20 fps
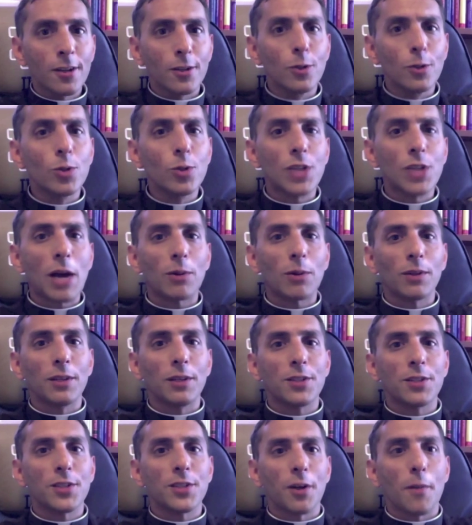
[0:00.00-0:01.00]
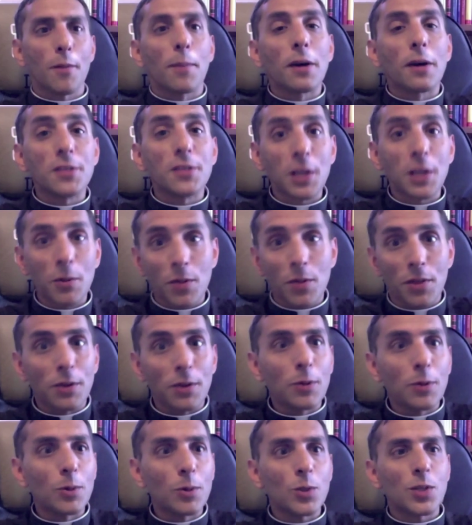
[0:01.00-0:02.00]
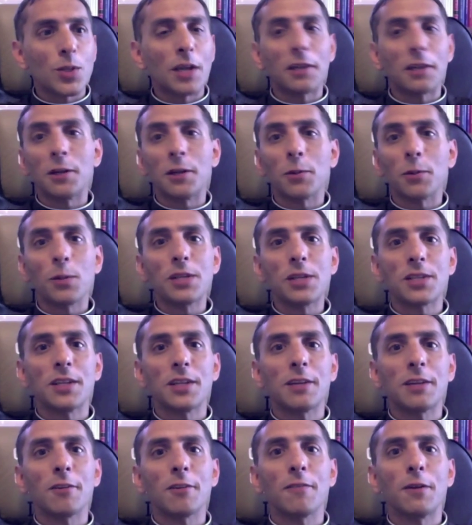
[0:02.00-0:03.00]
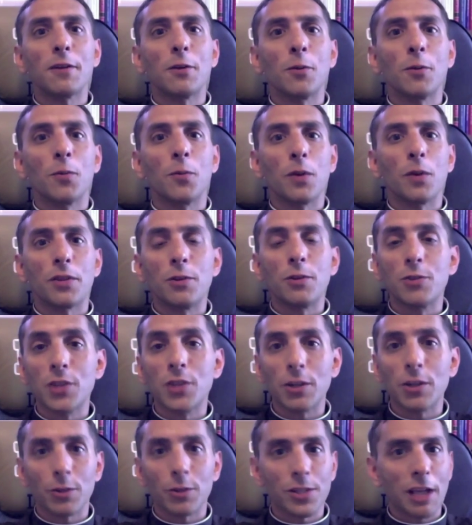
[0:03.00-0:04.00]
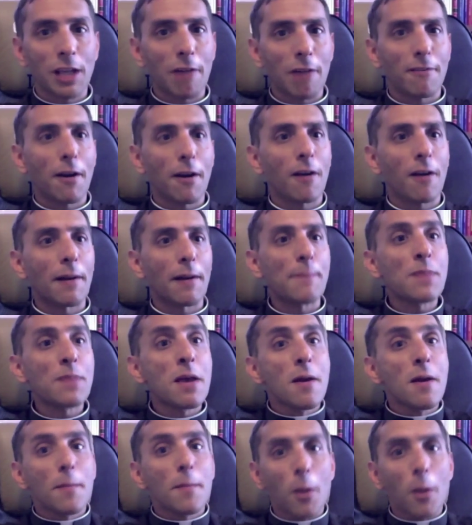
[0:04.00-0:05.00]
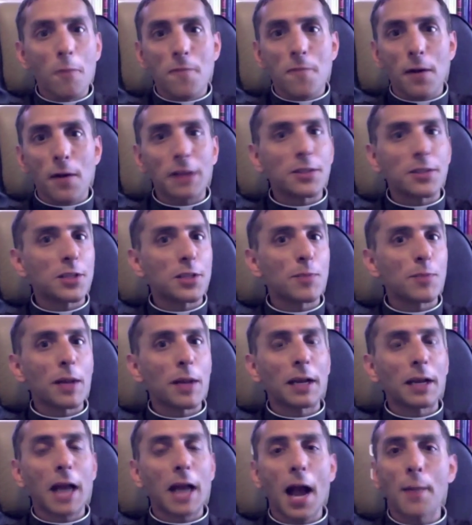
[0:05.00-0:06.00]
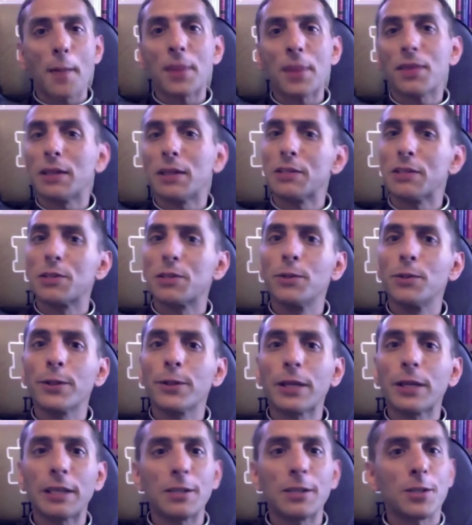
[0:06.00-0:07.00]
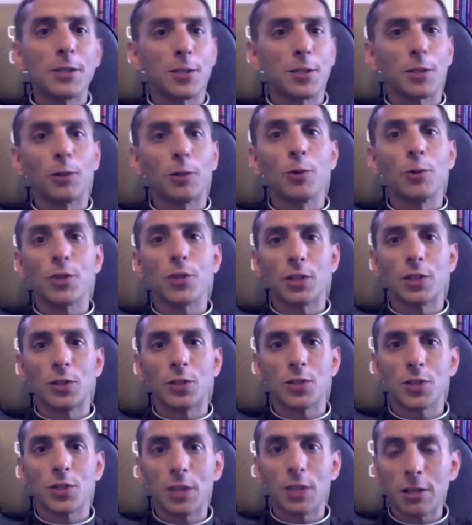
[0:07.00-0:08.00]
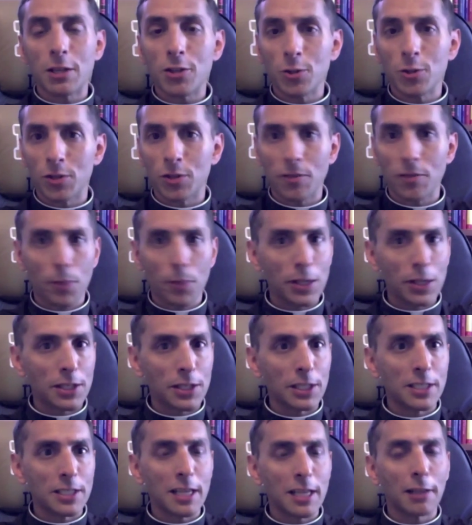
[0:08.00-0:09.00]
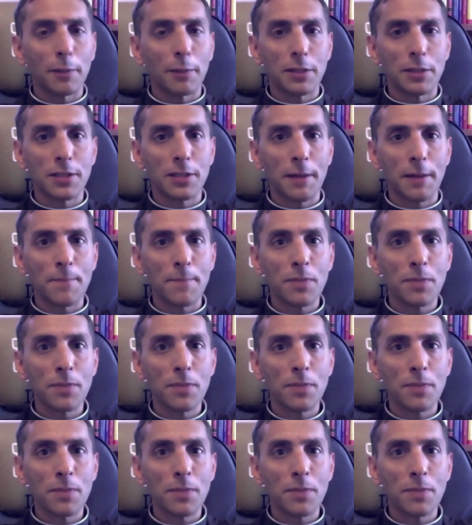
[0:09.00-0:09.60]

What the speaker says: News outlets are buzzing with the news that in a recent interview with Eugenio Scalfari, Pope Francis made a comment that he's looking into solutions to the issues of priestly celibacy.